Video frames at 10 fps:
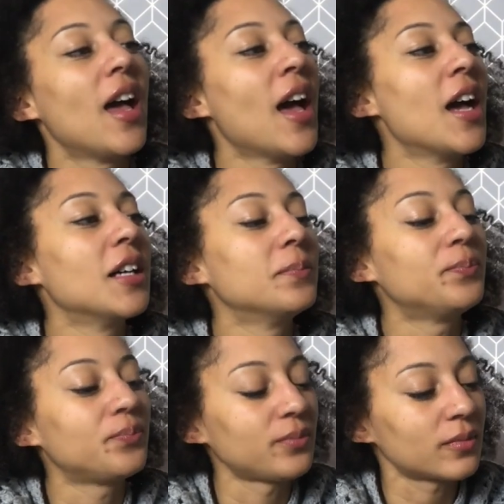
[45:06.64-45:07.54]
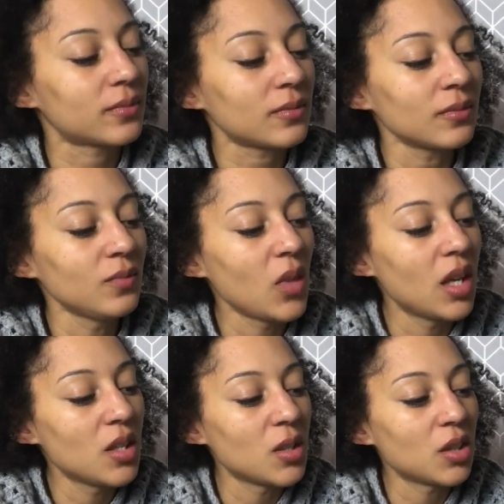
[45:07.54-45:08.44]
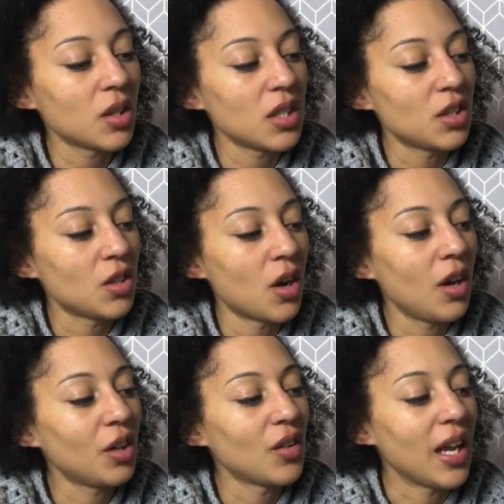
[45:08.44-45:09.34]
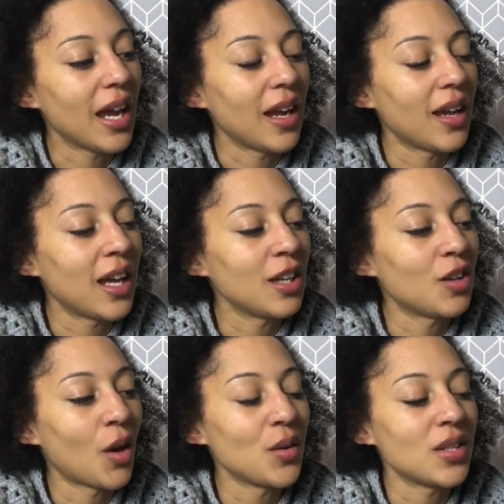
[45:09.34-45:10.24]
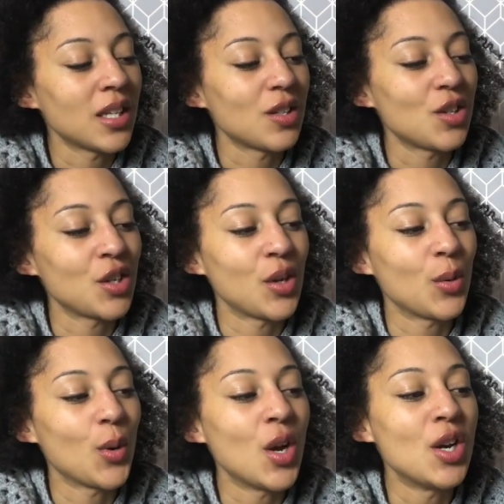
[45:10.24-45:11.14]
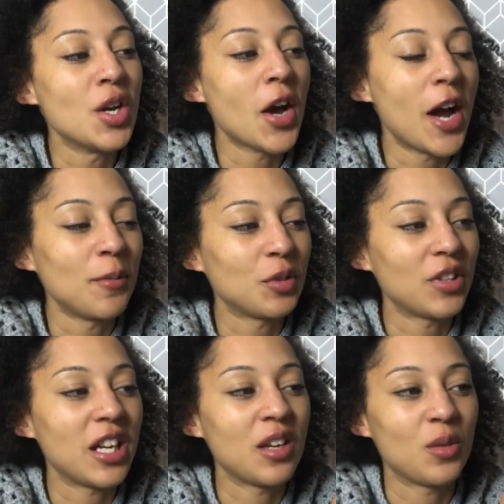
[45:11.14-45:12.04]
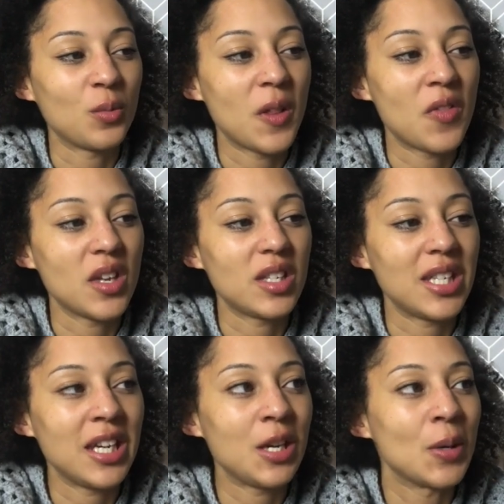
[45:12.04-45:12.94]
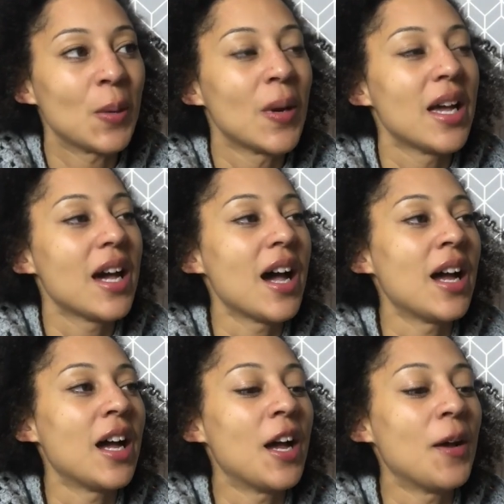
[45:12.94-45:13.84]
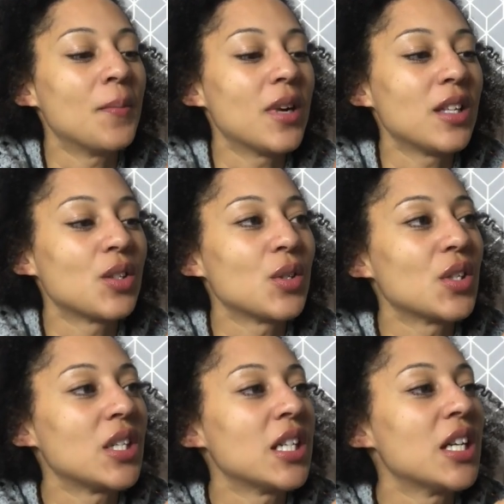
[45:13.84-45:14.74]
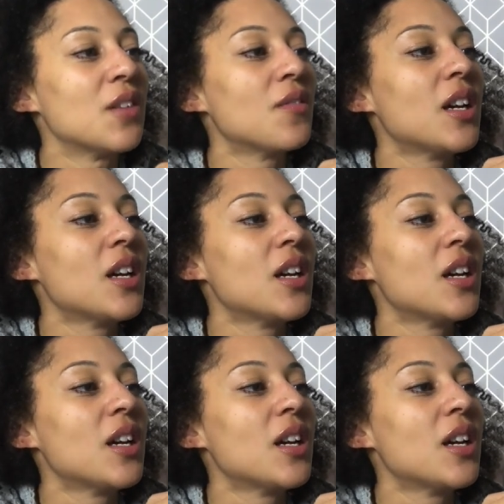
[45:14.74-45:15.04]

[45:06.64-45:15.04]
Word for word: So it's got this dark green, and it goes into lime green with teal, and sort of,